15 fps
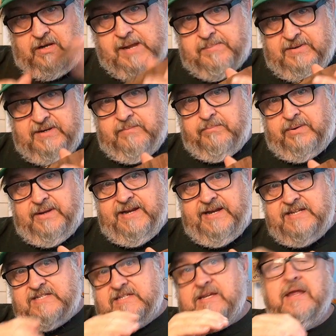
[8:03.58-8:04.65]
it in
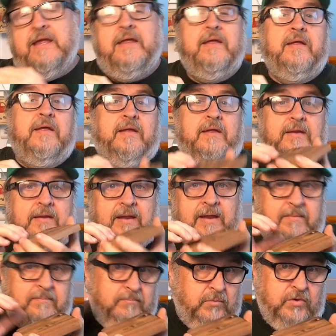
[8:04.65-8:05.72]
place,
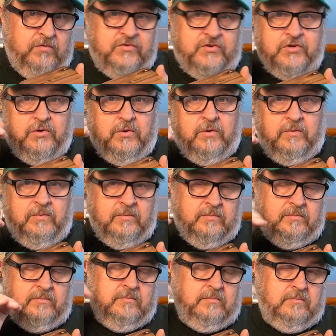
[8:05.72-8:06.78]
moved your
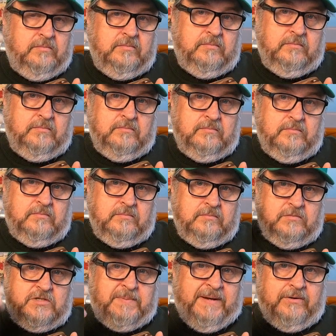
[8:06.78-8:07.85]

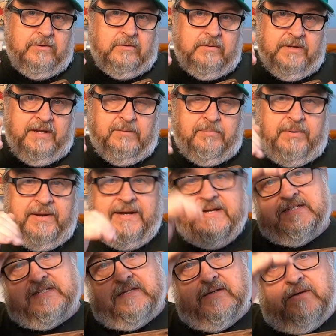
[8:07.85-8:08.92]
spindle into
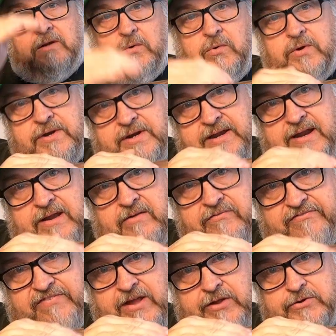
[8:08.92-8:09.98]
place, lowered it down,
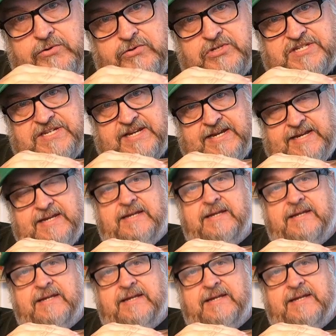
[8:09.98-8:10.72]
found your Z,